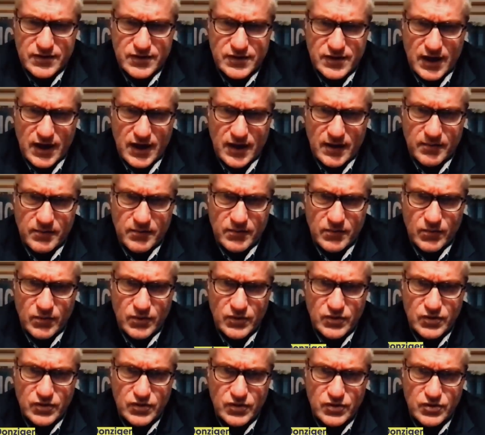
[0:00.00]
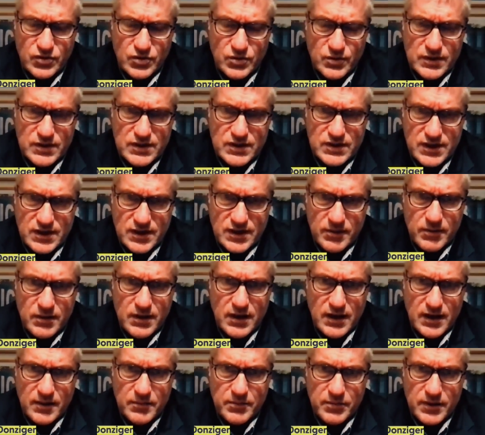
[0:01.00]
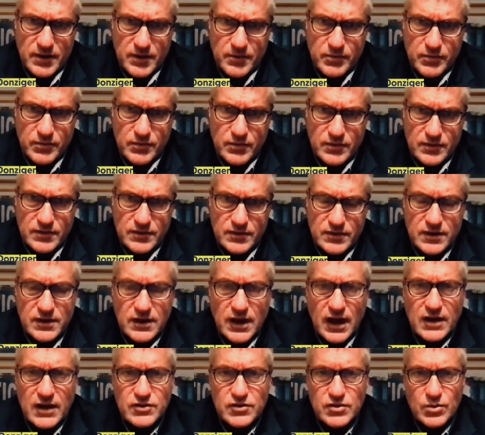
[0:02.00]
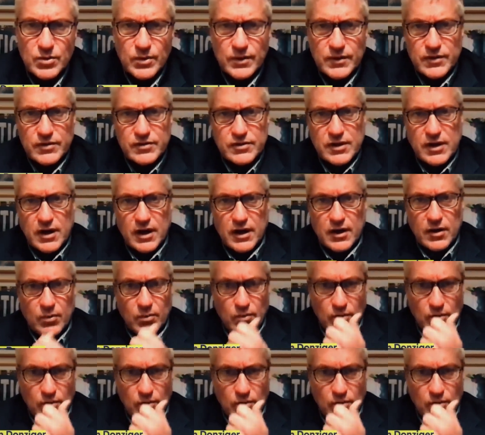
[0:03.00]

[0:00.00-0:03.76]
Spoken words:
same, which is to intimidate people into not doing this kind of